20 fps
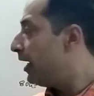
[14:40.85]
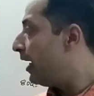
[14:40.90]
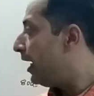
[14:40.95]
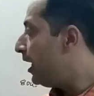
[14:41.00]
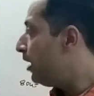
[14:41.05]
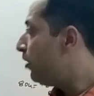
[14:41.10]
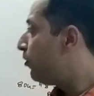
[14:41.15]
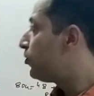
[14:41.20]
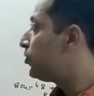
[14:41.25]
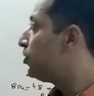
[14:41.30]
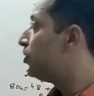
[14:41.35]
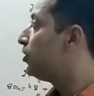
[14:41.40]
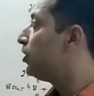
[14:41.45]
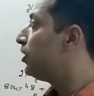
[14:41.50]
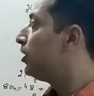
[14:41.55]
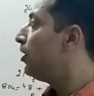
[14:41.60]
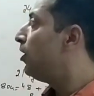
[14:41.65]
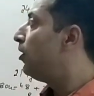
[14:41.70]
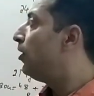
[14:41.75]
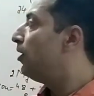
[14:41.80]
and
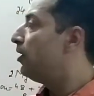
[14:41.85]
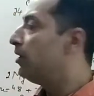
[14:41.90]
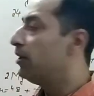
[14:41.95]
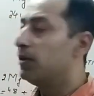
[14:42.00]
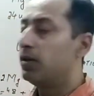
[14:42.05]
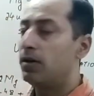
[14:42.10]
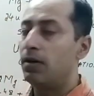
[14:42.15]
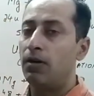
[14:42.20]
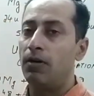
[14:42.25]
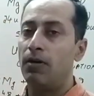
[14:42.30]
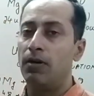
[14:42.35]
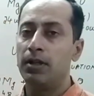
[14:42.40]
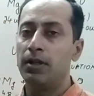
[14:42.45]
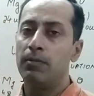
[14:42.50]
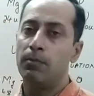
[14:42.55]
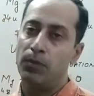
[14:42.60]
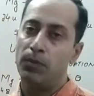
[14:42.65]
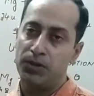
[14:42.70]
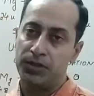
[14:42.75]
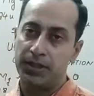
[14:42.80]
oxygen
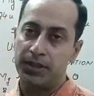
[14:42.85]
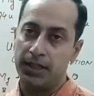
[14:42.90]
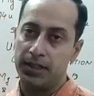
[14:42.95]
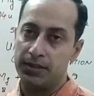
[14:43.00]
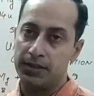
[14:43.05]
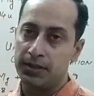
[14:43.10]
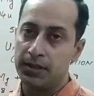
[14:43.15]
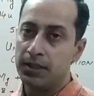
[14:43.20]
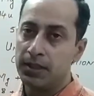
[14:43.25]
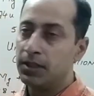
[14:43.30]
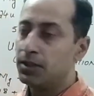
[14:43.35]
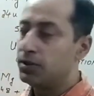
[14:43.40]
on both sides.